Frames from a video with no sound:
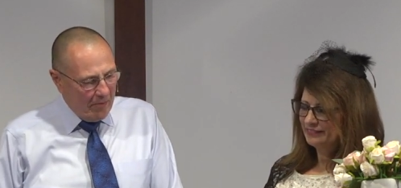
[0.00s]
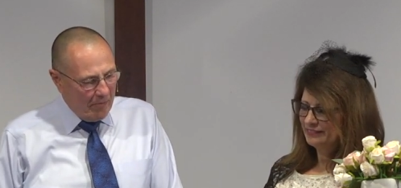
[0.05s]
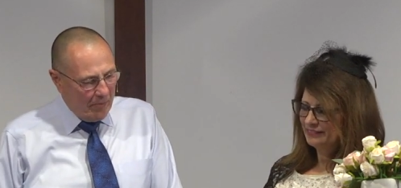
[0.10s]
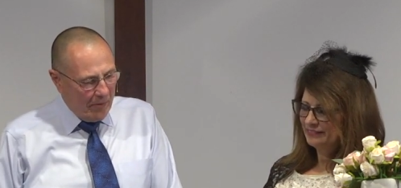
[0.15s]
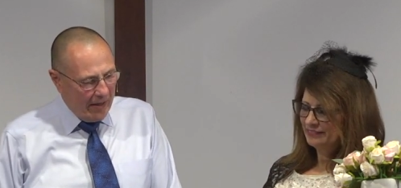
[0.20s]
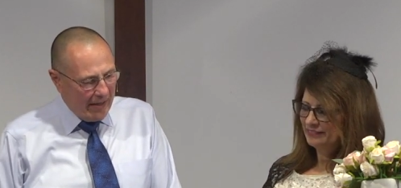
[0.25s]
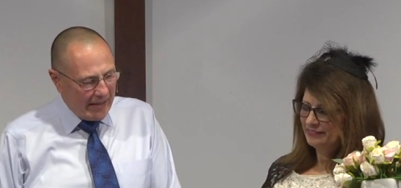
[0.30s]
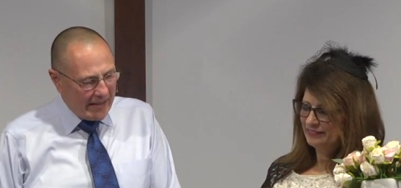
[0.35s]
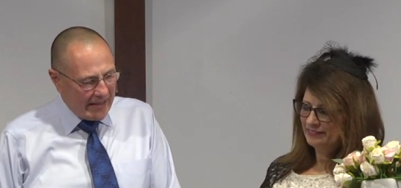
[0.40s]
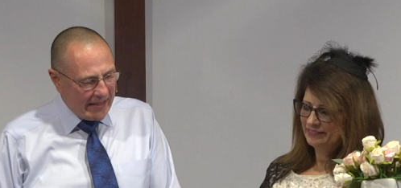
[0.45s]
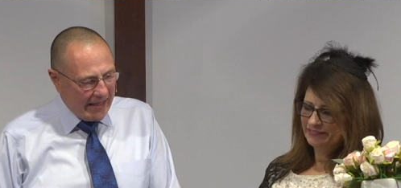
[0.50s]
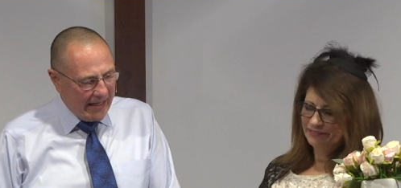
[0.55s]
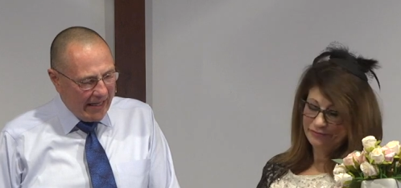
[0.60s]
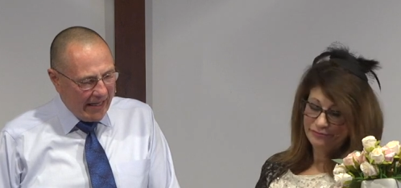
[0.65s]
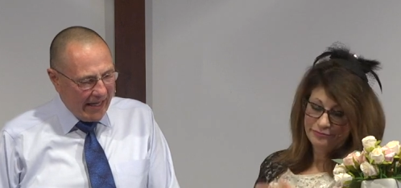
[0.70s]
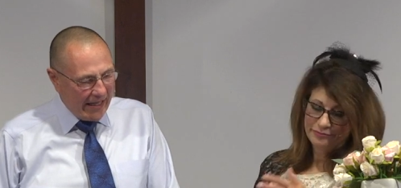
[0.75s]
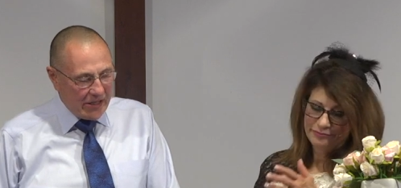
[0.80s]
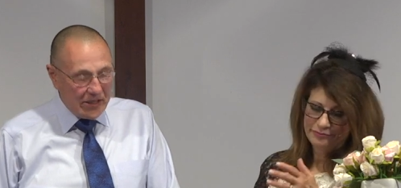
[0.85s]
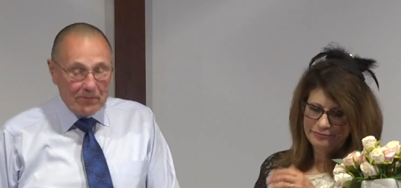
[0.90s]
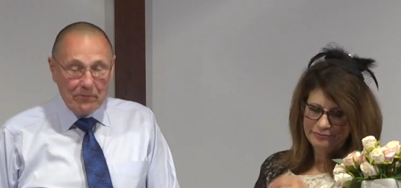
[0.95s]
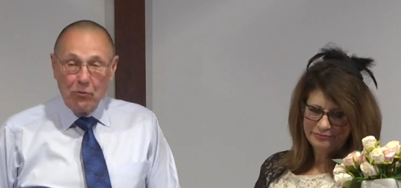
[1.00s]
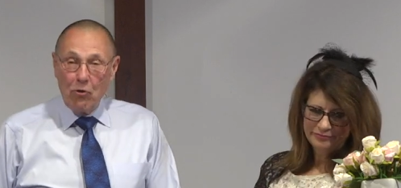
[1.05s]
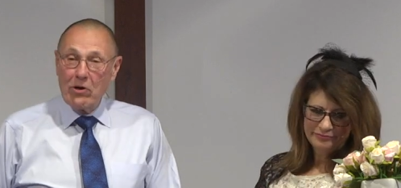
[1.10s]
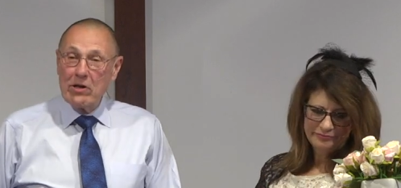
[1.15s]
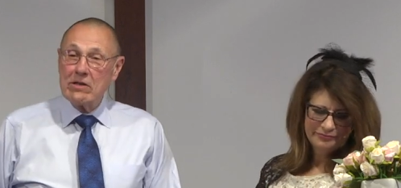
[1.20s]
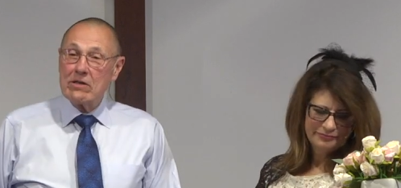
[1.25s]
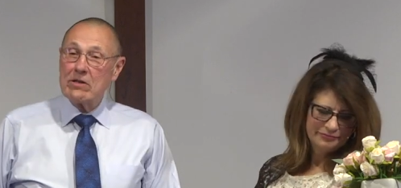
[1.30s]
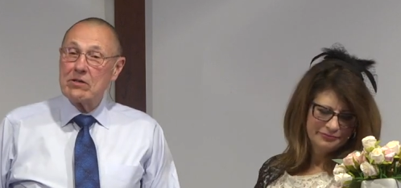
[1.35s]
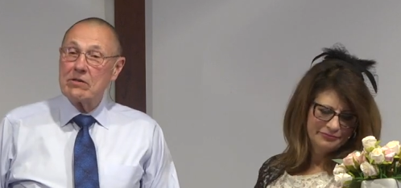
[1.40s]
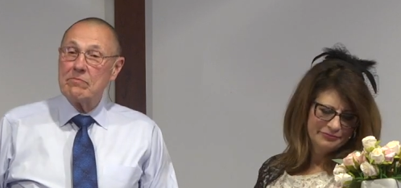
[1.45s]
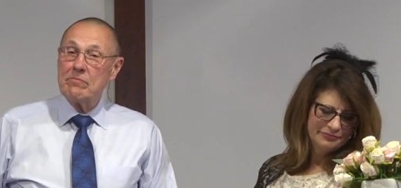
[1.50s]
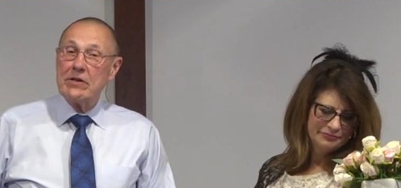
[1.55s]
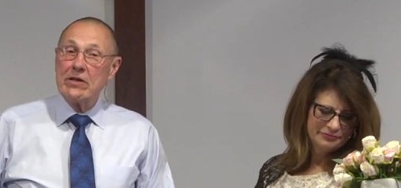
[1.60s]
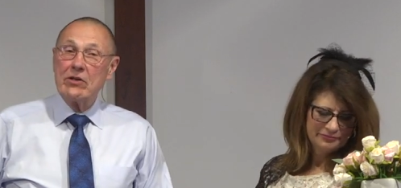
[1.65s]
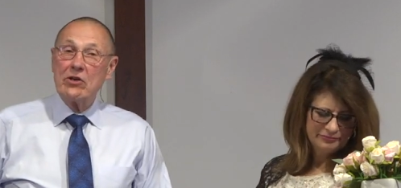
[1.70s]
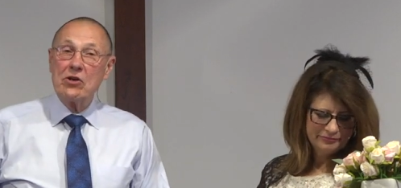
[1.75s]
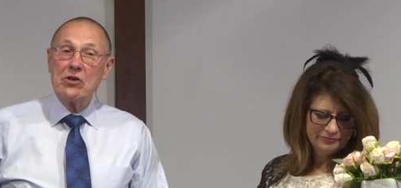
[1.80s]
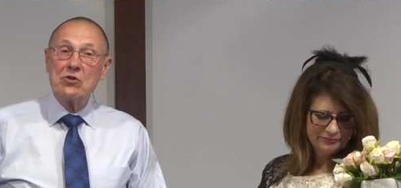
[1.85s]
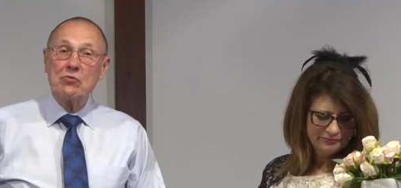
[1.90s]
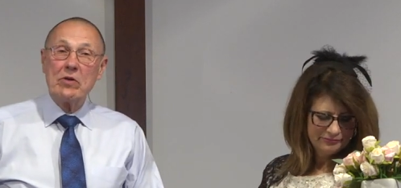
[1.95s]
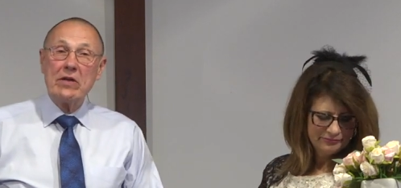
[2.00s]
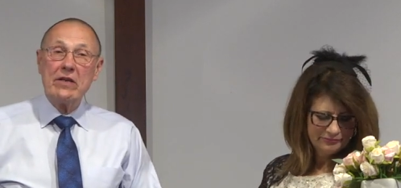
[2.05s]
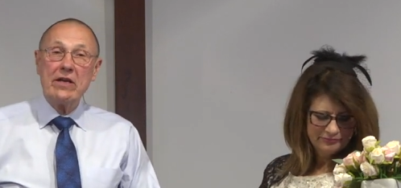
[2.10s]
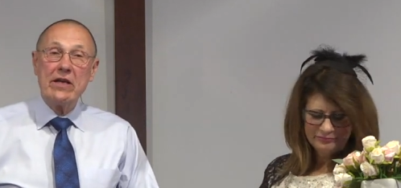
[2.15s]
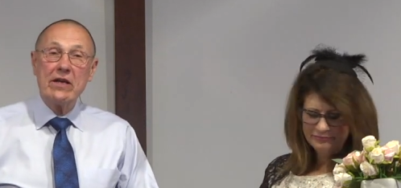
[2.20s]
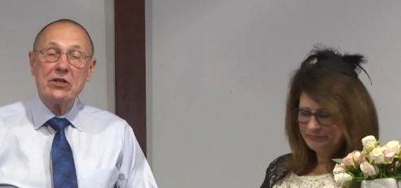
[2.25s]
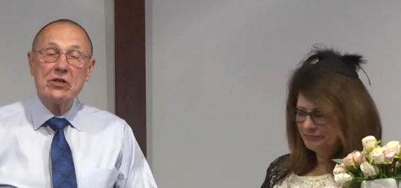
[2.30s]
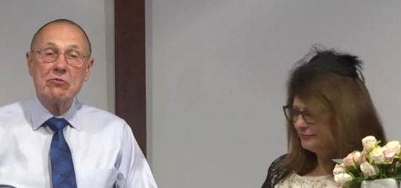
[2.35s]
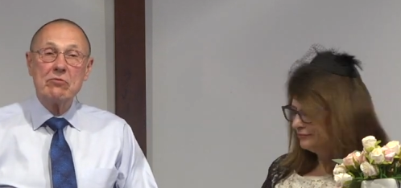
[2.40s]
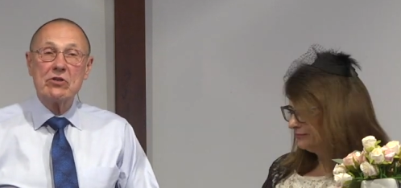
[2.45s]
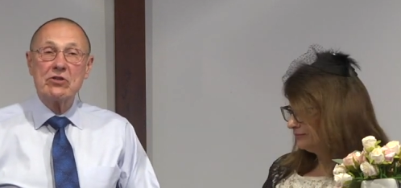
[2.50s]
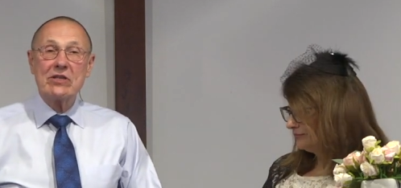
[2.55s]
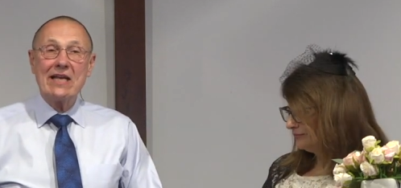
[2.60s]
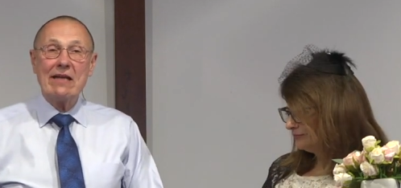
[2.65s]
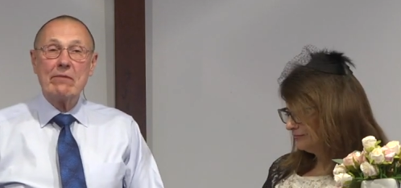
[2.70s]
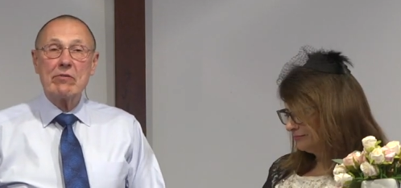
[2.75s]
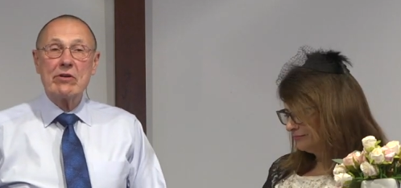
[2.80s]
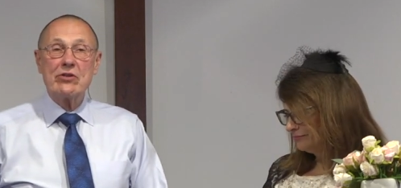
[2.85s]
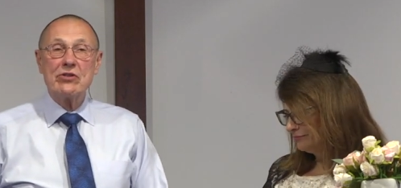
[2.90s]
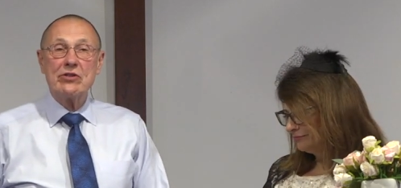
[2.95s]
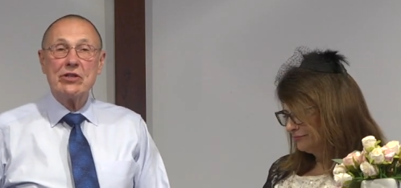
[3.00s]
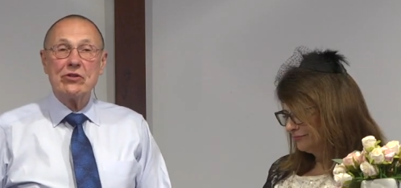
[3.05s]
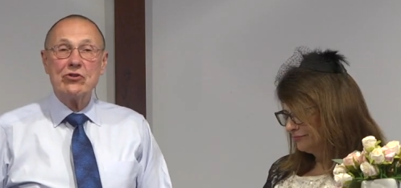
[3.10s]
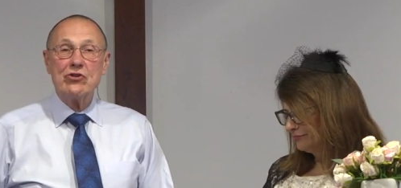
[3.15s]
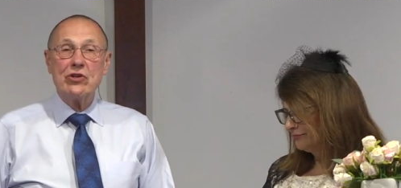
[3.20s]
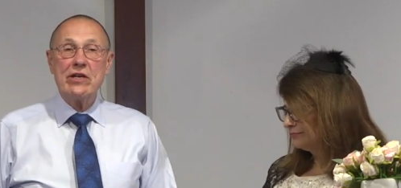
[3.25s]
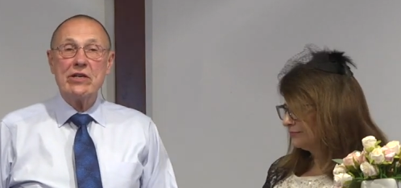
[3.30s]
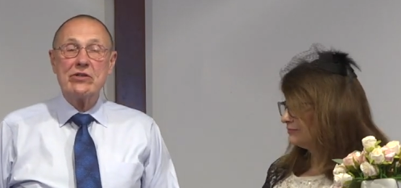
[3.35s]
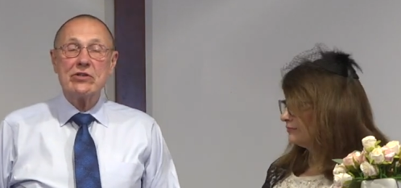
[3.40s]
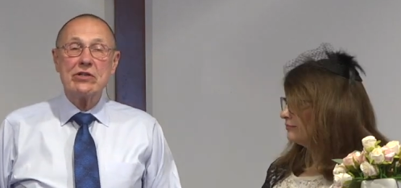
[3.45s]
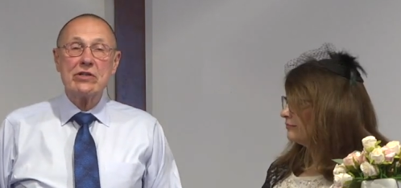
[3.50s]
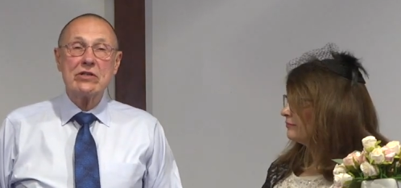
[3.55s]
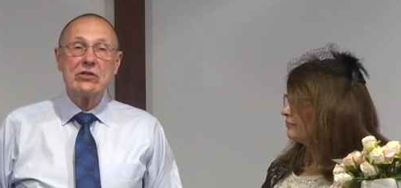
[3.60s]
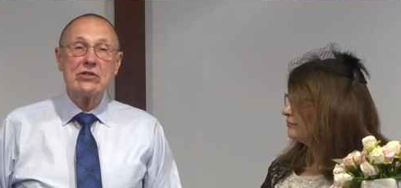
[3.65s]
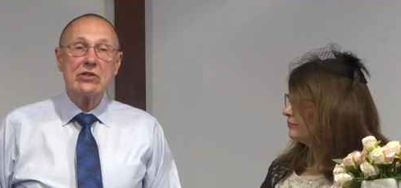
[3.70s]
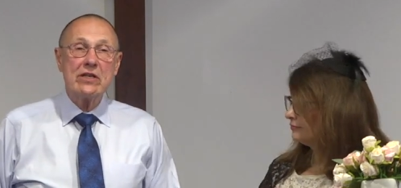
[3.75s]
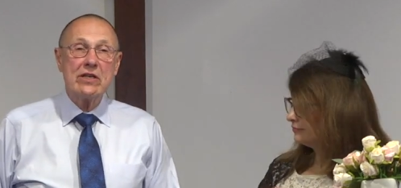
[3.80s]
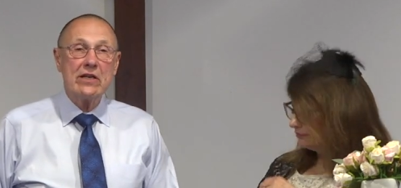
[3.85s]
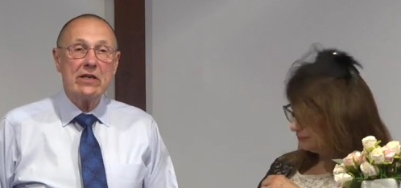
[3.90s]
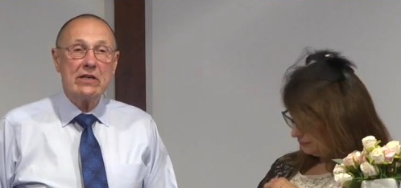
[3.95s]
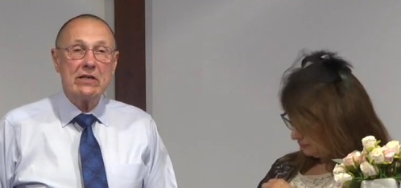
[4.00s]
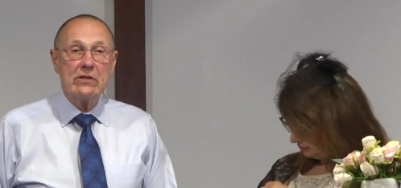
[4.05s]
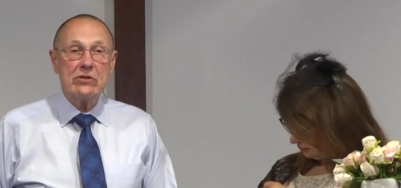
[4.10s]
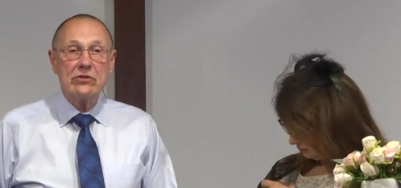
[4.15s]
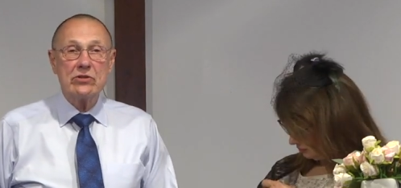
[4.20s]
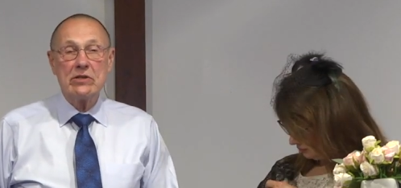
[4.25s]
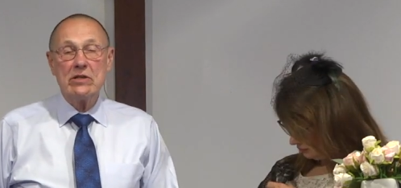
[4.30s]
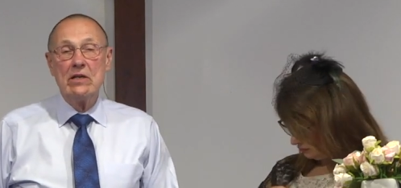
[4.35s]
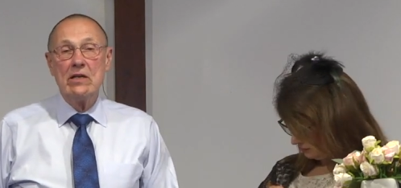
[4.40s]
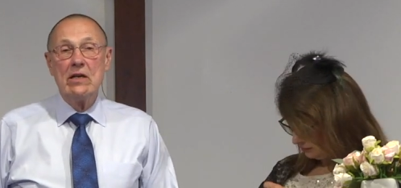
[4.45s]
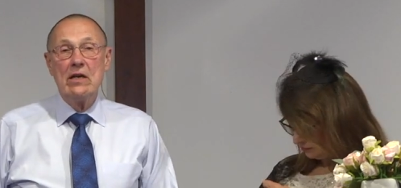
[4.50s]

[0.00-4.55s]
Speaker 1: but uh, it's important because we need to establish that Jesus is